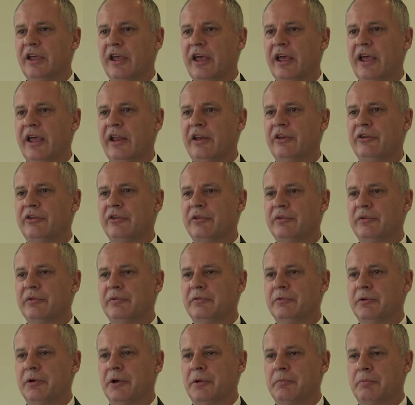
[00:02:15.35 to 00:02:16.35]
and
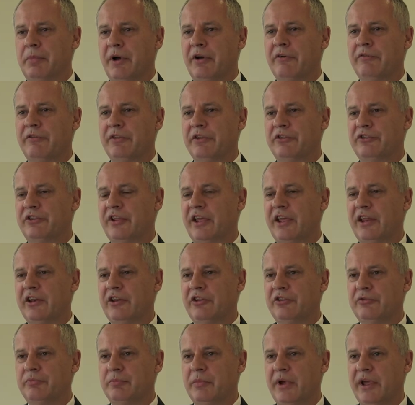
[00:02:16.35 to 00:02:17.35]
above the
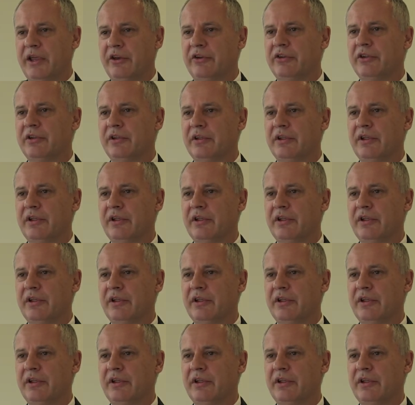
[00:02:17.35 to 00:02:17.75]
standards met